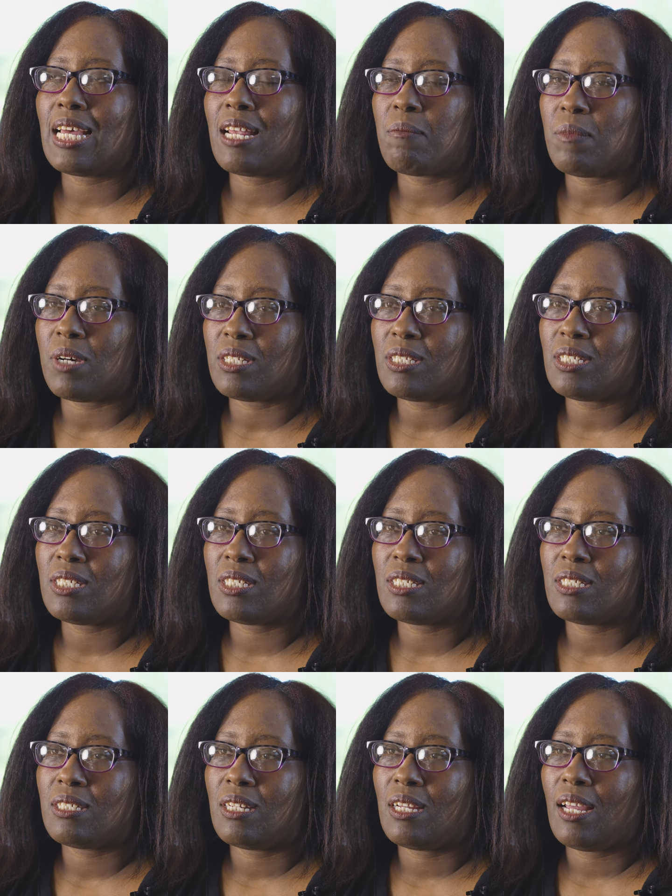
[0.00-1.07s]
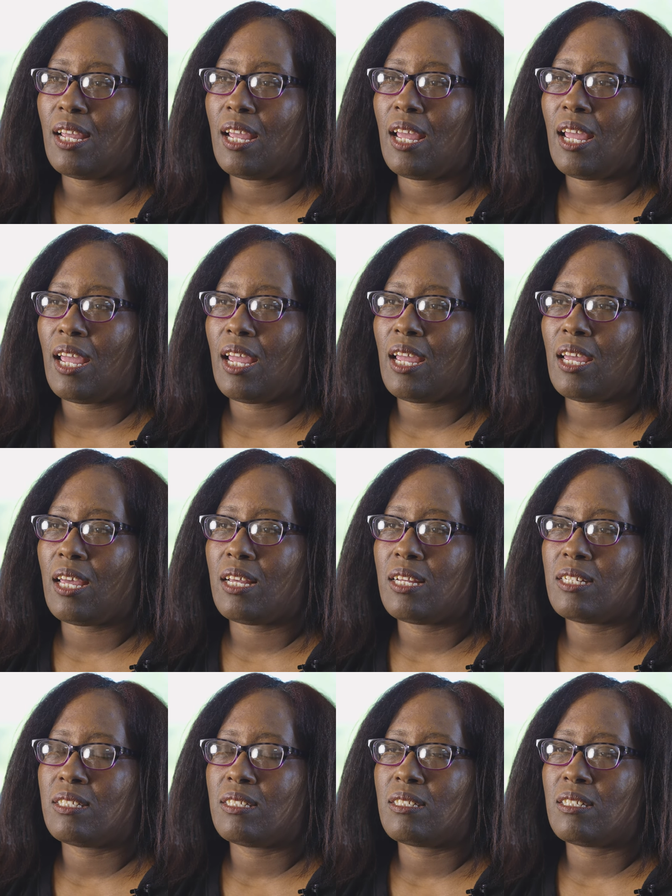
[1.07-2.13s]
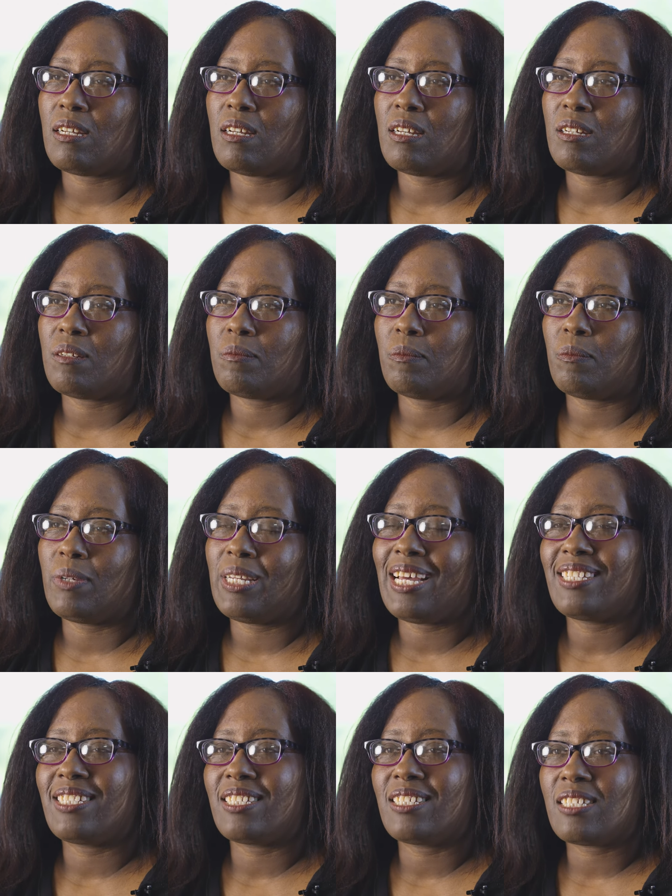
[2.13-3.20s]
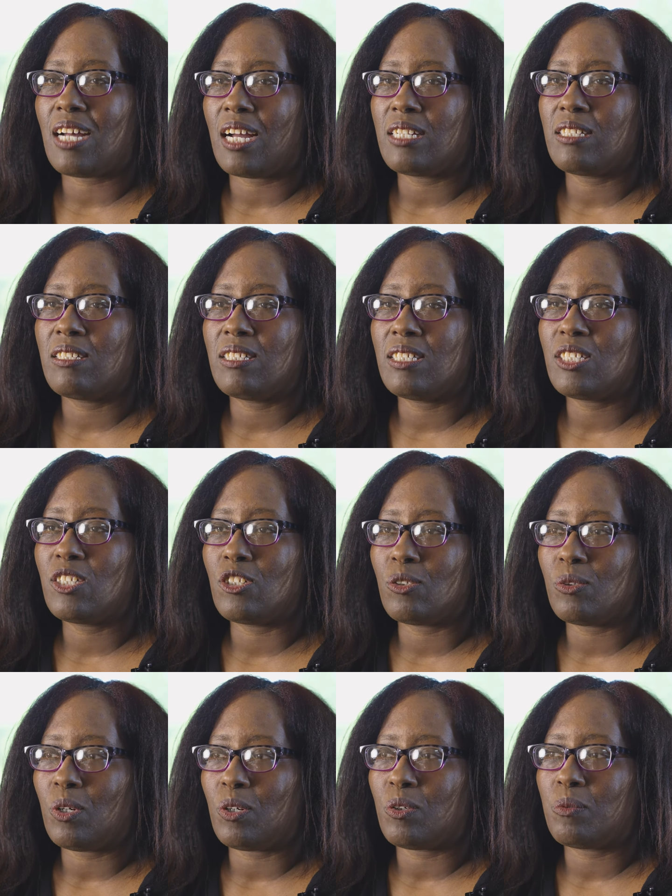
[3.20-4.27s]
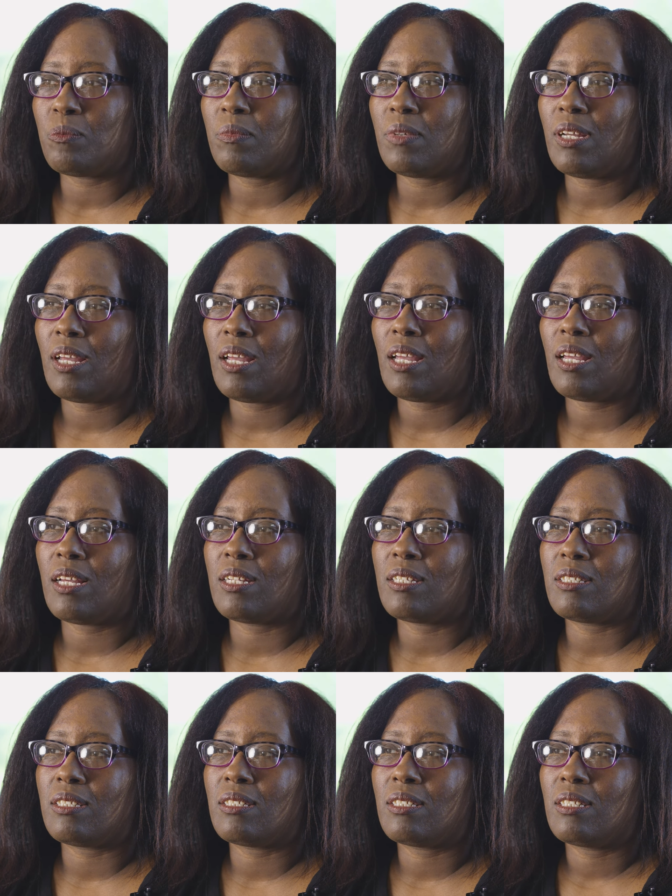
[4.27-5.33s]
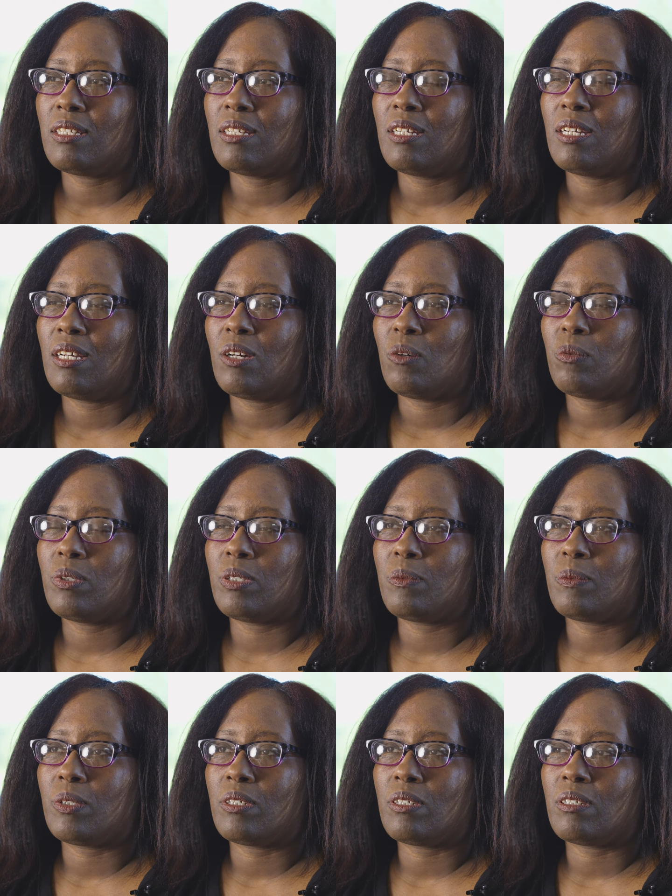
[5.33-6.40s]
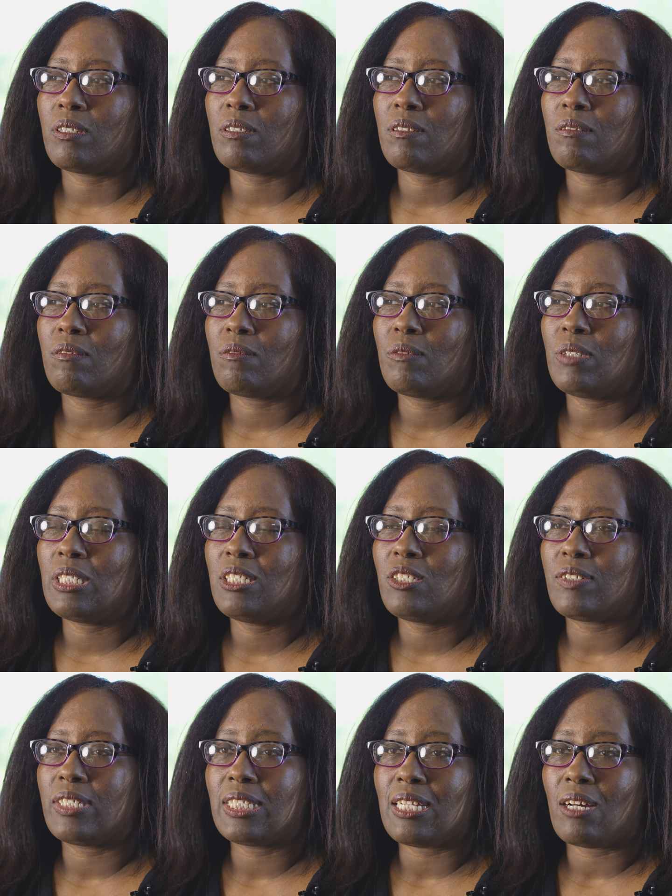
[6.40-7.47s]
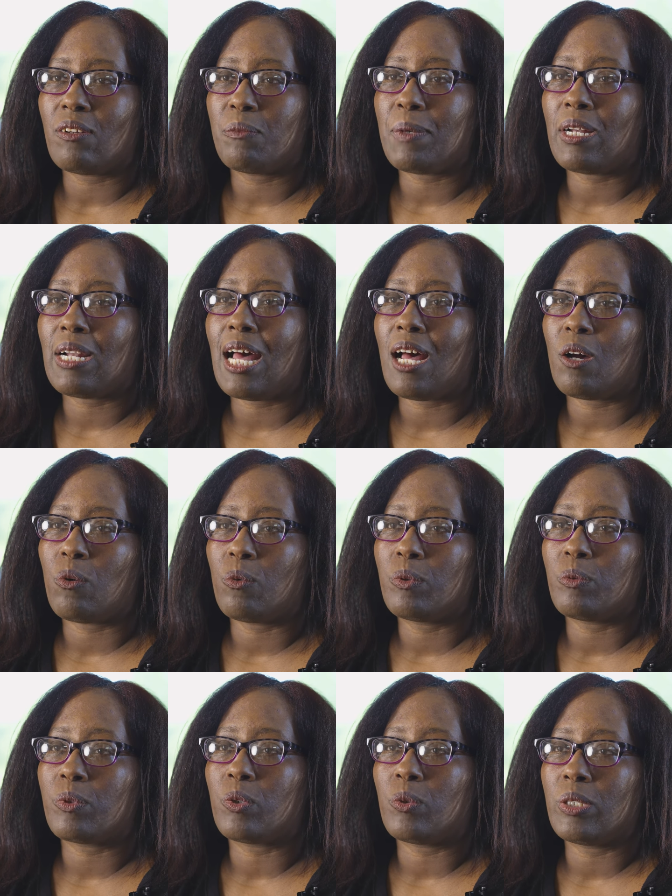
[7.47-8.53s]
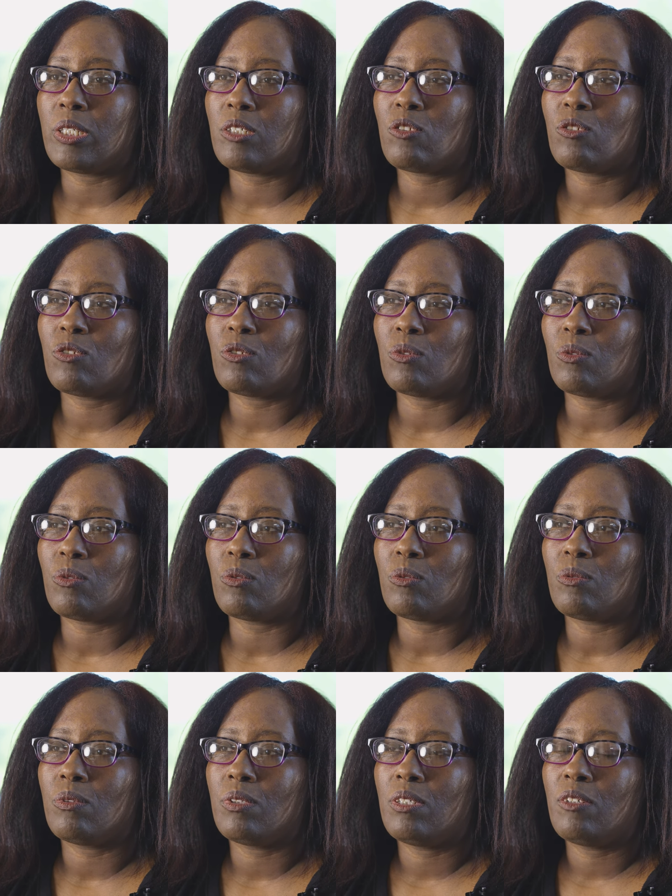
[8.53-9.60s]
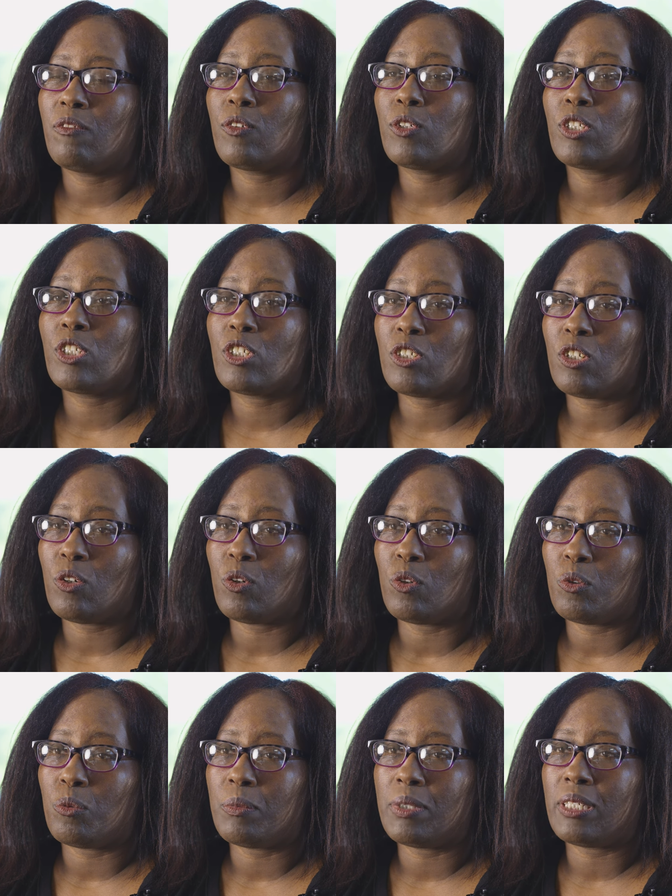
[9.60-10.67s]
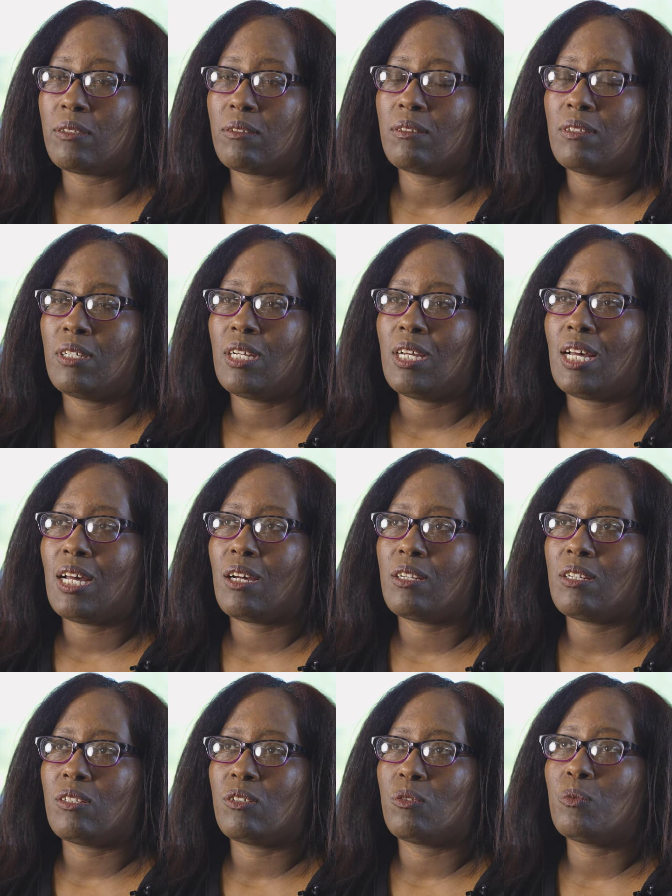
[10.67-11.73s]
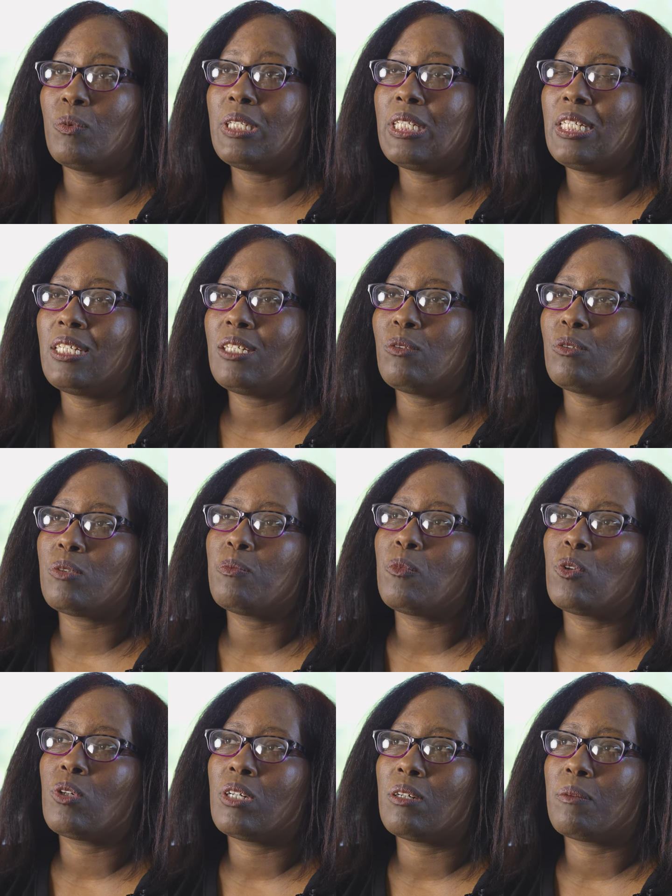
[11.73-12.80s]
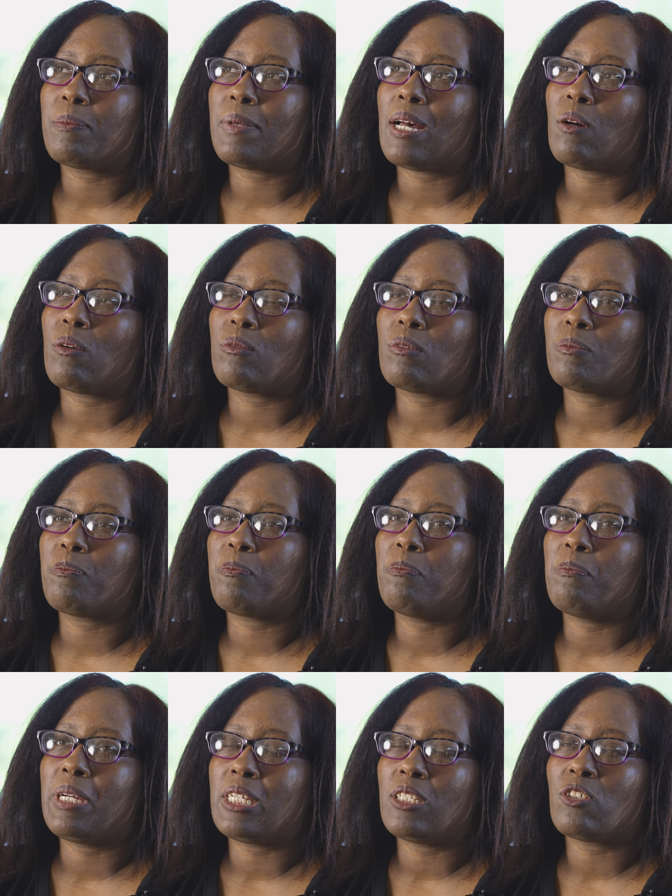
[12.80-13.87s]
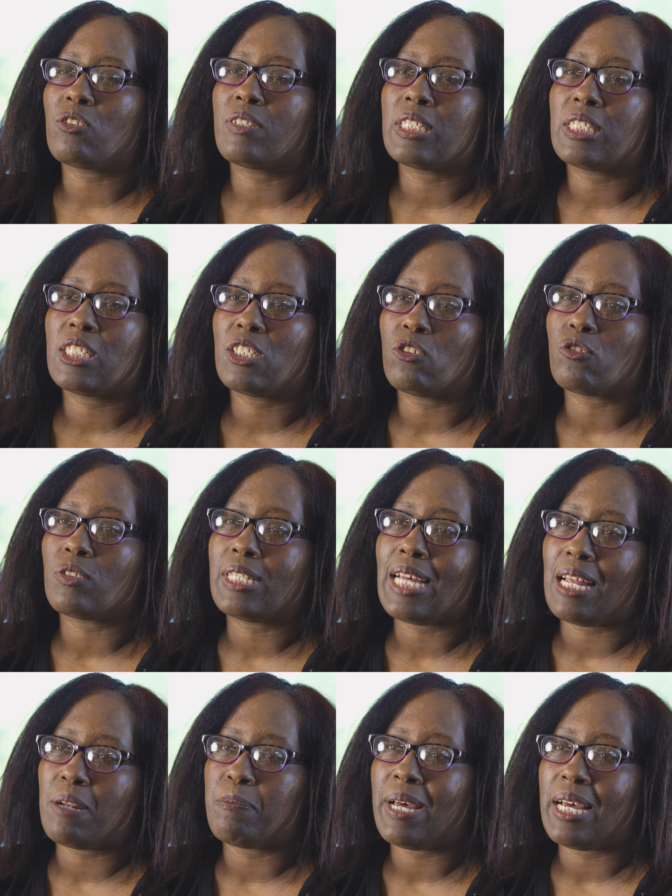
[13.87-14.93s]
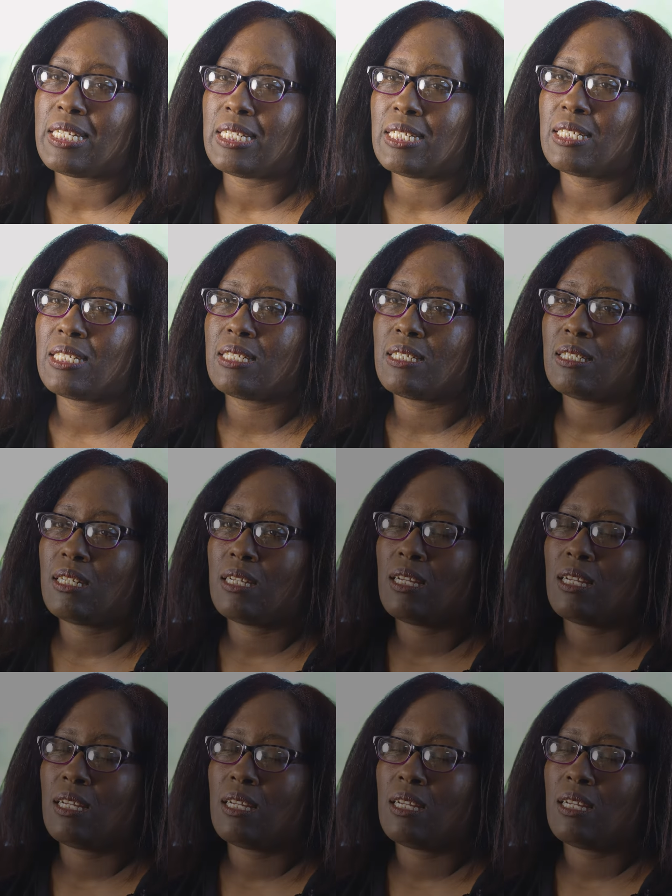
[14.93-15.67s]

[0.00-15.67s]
10 months, and we had just gotten this new home, and we were really stressed out about how we were going to furnish the home. And, you know, really it was more about making sure the children had beds.